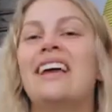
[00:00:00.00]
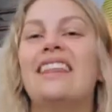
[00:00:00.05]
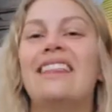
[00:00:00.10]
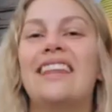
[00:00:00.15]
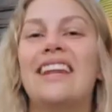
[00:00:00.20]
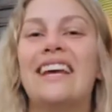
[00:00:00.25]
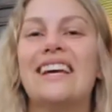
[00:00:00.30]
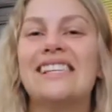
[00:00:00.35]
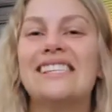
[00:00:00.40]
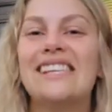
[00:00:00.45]

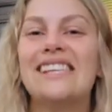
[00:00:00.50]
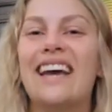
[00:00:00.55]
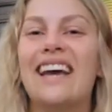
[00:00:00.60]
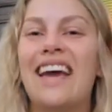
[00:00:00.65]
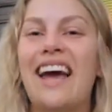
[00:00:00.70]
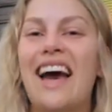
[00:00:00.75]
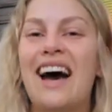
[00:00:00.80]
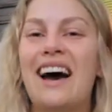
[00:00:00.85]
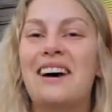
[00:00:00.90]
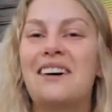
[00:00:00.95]
the next thing I
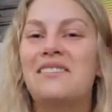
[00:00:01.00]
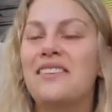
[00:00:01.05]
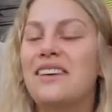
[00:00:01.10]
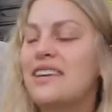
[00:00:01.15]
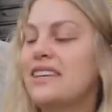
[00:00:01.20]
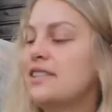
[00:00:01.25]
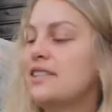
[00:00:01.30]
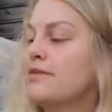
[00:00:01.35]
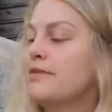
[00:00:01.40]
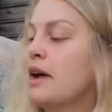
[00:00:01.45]
have
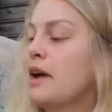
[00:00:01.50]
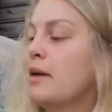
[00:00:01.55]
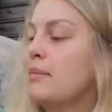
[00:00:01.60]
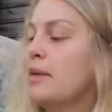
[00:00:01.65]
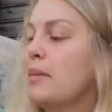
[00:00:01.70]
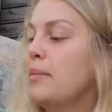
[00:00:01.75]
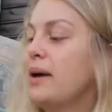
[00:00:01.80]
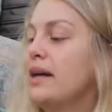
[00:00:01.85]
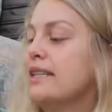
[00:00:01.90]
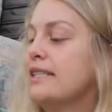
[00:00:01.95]
is
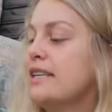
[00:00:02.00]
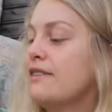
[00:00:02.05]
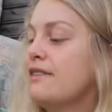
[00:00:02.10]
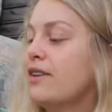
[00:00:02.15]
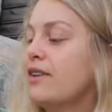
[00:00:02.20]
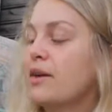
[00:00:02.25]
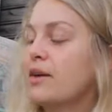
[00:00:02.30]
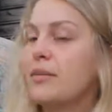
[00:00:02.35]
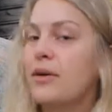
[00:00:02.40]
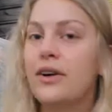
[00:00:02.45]
from Betsy
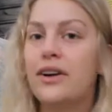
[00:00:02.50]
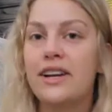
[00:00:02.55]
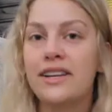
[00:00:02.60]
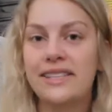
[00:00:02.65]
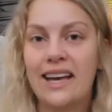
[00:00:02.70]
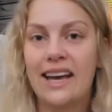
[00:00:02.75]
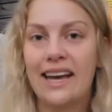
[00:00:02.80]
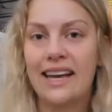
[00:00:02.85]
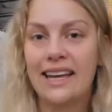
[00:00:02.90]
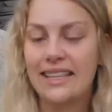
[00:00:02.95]
Farmer
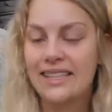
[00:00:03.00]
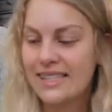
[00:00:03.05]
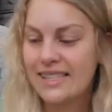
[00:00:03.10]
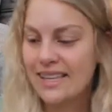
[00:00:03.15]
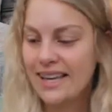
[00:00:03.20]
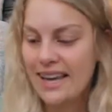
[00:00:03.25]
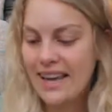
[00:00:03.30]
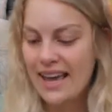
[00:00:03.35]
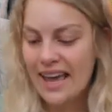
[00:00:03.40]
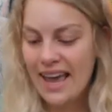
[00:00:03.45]
Designs
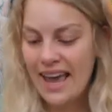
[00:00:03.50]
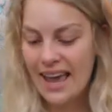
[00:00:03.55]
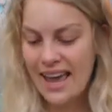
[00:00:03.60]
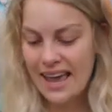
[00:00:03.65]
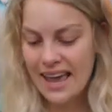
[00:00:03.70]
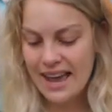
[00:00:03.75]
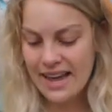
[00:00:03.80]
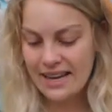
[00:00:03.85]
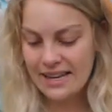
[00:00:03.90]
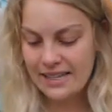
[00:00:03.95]

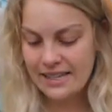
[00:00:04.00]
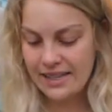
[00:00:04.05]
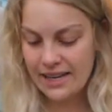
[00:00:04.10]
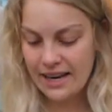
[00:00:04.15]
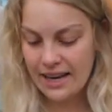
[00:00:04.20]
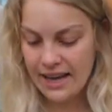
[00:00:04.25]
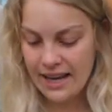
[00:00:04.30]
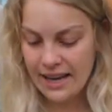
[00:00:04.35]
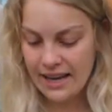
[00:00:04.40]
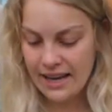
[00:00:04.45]
and
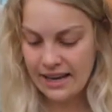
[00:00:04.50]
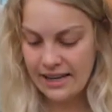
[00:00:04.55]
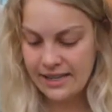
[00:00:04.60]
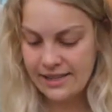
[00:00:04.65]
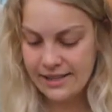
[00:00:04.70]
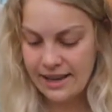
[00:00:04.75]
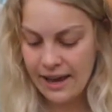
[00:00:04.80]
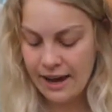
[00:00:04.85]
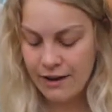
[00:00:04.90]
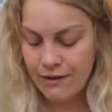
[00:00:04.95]
it
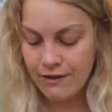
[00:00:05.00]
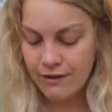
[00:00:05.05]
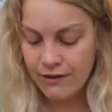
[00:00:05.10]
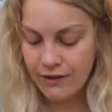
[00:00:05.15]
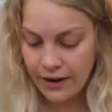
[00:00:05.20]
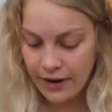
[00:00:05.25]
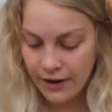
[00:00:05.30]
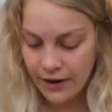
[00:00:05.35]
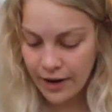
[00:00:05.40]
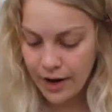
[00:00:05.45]
is a
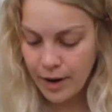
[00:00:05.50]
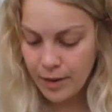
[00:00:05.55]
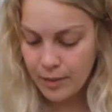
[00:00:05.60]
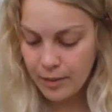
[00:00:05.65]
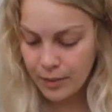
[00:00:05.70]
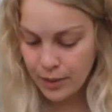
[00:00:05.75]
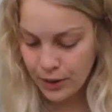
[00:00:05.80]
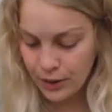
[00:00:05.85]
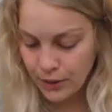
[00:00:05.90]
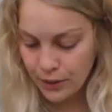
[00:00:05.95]
very
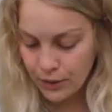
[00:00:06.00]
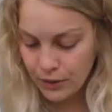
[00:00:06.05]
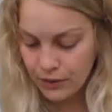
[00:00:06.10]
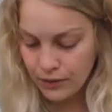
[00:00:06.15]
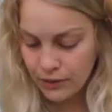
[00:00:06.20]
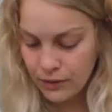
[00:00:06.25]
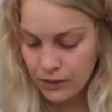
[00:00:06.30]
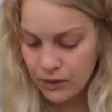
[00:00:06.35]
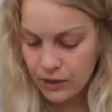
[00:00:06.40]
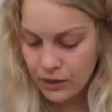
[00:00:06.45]

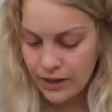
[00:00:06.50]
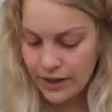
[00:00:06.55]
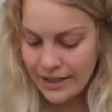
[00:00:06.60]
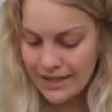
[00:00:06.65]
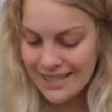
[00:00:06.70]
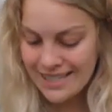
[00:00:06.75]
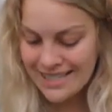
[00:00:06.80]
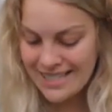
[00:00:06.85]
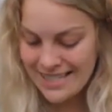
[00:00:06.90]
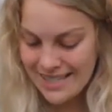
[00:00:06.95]
beautiful
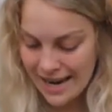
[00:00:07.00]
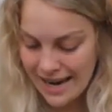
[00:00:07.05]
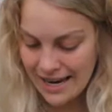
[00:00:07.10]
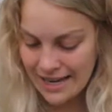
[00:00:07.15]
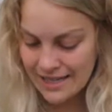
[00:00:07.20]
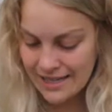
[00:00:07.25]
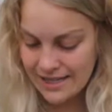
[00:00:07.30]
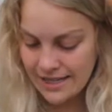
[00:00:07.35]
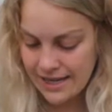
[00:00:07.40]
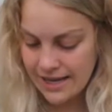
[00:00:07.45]

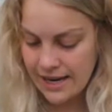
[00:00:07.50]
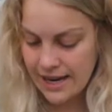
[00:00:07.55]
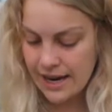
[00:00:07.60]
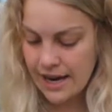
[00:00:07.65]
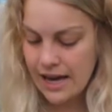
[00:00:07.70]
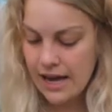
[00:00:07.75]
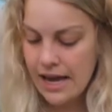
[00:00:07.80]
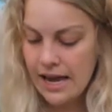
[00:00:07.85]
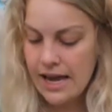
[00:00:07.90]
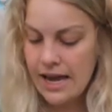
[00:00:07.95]

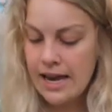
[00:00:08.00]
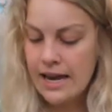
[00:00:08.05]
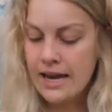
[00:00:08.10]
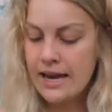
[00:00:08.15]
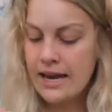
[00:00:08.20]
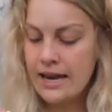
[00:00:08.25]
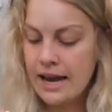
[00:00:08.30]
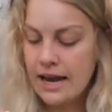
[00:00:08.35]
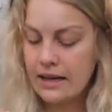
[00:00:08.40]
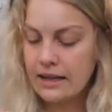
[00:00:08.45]
dainty
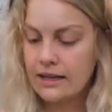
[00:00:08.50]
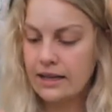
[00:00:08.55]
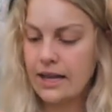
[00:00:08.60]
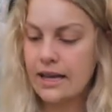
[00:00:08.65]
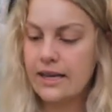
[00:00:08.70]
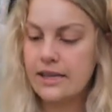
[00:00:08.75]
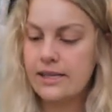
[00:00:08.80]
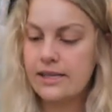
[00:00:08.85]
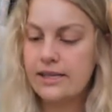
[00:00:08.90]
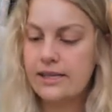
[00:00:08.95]

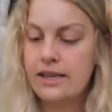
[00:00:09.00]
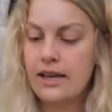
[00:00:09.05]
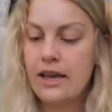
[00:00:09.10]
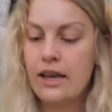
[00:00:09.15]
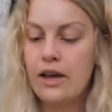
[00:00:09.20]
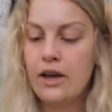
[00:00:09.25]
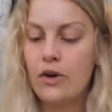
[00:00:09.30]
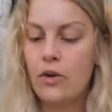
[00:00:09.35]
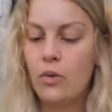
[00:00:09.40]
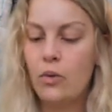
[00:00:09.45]
necklace
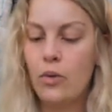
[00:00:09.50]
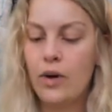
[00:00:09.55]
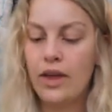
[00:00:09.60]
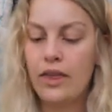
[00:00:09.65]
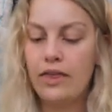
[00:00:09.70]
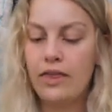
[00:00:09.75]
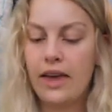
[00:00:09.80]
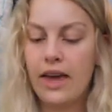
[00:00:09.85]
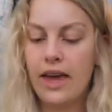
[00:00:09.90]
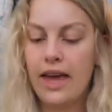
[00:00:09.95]

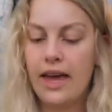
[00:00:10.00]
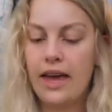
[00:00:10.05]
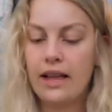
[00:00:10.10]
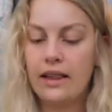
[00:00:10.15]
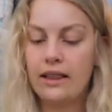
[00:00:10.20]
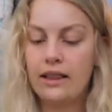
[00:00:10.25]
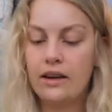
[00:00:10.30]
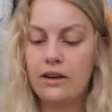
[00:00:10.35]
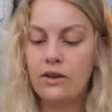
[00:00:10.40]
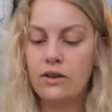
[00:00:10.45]
with a
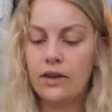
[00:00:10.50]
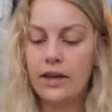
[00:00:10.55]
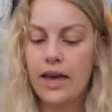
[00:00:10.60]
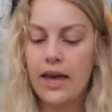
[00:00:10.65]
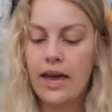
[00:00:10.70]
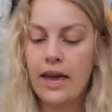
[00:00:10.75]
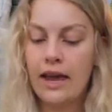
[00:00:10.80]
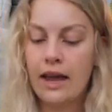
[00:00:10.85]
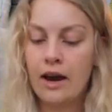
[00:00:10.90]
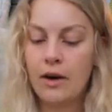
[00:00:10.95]
little
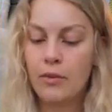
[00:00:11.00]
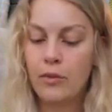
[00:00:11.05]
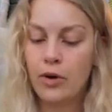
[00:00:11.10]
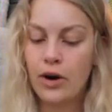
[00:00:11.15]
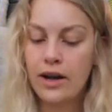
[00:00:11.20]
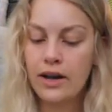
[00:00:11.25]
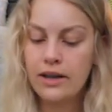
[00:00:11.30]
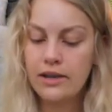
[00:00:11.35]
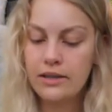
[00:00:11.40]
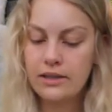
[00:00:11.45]

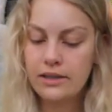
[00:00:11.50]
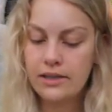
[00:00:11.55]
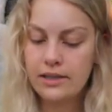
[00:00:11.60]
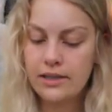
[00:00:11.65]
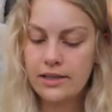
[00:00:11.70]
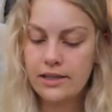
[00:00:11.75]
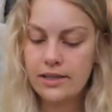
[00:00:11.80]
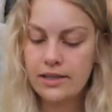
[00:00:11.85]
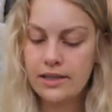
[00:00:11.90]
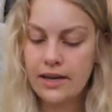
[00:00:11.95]
camera
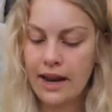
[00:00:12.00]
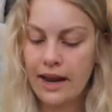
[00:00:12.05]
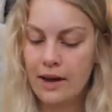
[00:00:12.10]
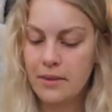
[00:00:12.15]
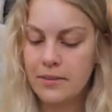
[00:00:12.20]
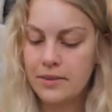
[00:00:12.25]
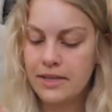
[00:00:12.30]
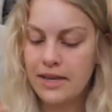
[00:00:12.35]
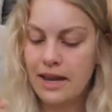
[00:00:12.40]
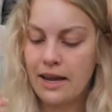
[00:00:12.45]

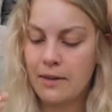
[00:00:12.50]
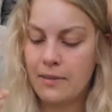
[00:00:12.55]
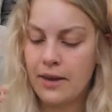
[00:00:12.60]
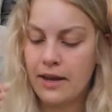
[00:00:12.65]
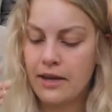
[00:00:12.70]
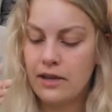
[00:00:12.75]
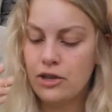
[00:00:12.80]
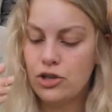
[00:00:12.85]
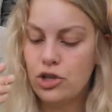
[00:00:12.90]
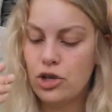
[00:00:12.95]
stamped
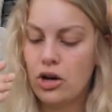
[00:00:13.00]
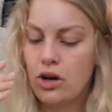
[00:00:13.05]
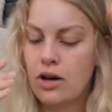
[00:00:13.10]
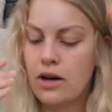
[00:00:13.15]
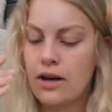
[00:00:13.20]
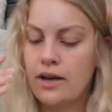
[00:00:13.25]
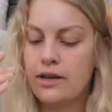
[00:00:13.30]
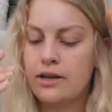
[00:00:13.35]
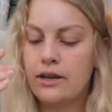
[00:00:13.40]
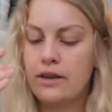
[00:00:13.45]
image
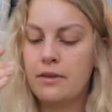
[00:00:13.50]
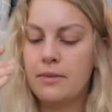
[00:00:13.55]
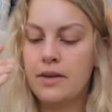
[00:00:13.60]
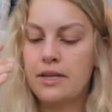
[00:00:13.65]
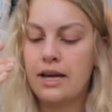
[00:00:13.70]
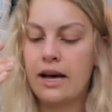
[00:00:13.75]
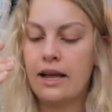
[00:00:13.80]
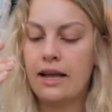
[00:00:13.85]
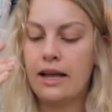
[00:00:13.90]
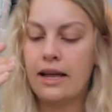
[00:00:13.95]
on the
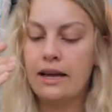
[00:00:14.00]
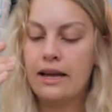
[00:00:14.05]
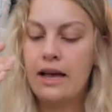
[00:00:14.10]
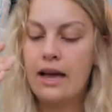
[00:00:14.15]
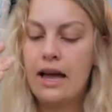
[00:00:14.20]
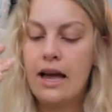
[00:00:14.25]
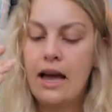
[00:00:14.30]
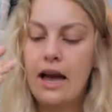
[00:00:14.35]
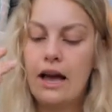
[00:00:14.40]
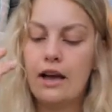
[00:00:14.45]
medallion.
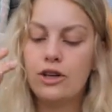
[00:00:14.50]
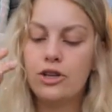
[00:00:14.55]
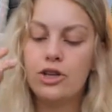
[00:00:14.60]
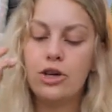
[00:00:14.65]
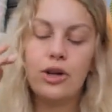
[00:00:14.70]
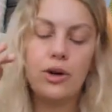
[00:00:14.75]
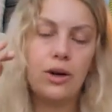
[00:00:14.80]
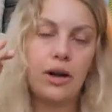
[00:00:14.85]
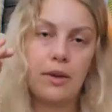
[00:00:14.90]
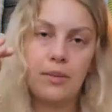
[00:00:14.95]
I'll show
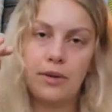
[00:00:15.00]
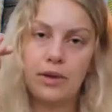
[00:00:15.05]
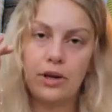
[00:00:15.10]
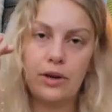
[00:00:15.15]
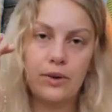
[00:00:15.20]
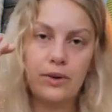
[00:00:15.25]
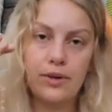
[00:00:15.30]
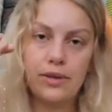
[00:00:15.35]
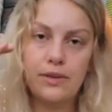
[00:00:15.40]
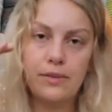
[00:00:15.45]
you an up
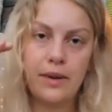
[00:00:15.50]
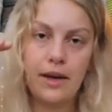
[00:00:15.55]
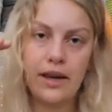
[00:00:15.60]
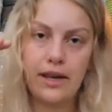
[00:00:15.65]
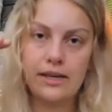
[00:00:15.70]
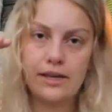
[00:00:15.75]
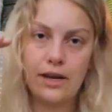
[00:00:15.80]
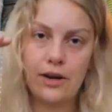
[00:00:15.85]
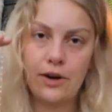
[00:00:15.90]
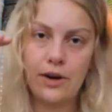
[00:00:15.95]
close
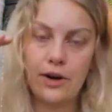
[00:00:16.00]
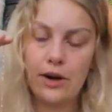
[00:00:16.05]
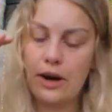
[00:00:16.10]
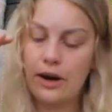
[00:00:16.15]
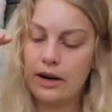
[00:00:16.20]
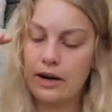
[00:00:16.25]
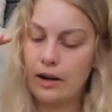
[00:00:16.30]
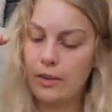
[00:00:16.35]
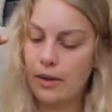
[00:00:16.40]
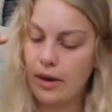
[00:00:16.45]
because I know you're not
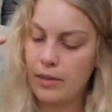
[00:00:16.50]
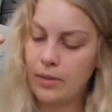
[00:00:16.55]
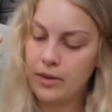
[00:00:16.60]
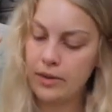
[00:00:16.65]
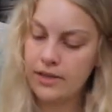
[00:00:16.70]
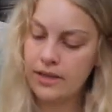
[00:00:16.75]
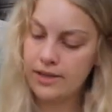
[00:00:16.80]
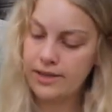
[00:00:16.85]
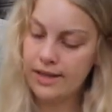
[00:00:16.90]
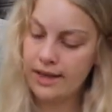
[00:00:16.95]
going to be able
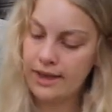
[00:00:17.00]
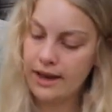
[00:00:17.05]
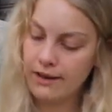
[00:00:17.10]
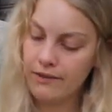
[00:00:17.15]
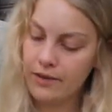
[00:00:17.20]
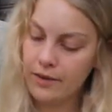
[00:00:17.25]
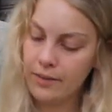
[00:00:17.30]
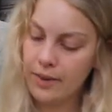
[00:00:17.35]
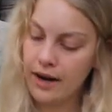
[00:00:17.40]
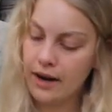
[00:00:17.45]
to see that
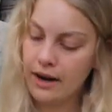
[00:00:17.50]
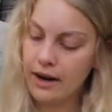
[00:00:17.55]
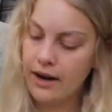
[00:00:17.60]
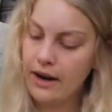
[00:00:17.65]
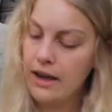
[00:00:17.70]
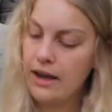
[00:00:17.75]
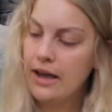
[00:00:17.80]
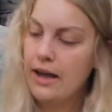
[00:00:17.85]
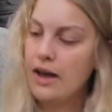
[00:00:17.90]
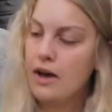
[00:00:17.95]
from here.
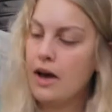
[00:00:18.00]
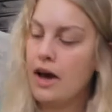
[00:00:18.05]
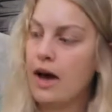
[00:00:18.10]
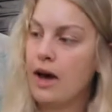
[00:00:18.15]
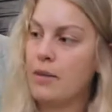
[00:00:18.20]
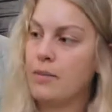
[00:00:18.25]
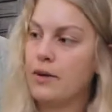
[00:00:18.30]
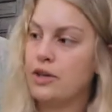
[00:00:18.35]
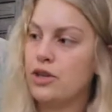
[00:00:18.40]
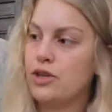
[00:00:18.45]

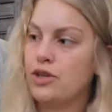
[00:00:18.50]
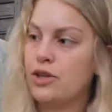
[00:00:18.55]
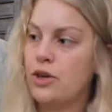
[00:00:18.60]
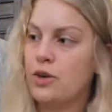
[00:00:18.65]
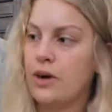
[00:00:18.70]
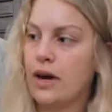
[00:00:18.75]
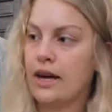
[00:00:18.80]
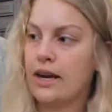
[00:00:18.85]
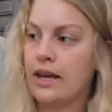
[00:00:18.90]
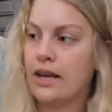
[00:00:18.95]
Um, but just so you
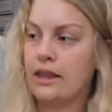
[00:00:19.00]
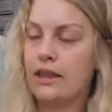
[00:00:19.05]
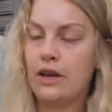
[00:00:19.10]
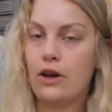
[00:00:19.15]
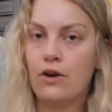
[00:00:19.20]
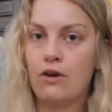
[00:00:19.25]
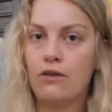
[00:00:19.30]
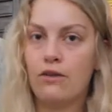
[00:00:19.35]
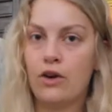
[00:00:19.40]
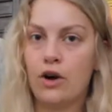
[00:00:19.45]
kind of get the
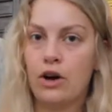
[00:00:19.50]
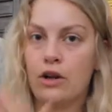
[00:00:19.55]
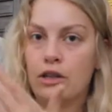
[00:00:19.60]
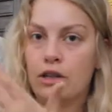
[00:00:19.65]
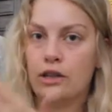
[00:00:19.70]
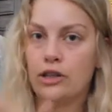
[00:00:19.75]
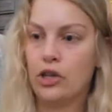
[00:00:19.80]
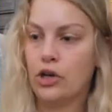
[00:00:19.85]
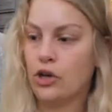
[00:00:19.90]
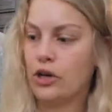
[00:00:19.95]
overall
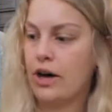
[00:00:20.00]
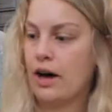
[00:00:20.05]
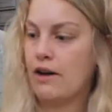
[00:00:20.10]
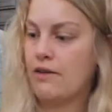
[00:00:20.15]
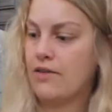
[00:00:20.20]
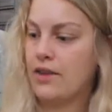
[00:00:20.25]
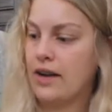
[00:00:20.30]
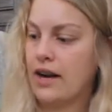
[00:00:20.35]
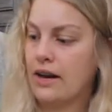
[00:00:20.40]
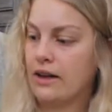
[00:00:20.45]
look
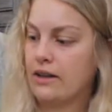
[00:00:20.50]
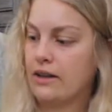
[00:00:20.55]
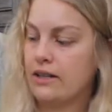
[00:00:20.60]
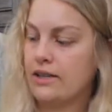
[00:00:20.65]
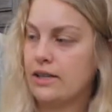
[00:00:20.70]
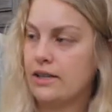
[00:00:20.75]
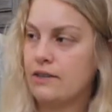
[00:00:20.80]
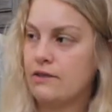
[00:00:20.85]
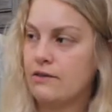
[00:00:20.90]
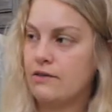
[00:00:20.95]
of the necklace,
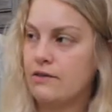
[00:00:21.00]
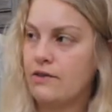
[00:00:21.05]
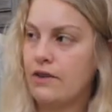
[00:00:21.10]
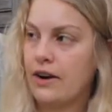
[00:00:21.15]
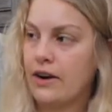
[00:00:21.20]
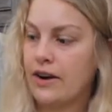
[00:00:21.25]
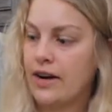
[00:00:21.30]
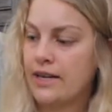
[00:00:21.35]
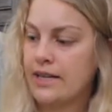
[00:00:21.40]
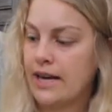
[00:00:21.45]
it's
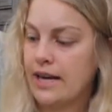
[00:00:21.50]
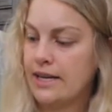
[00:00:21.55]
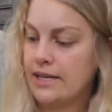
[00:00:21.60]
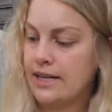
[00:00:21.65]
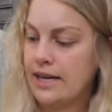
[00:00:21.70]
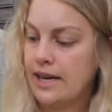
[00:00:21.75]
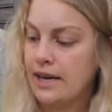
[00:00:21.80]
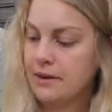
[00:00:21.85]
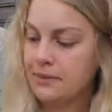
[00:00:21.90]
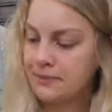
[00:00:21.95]
very
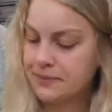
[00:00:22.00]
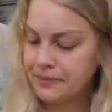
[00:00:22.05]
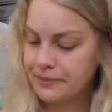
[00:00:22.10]
dainty,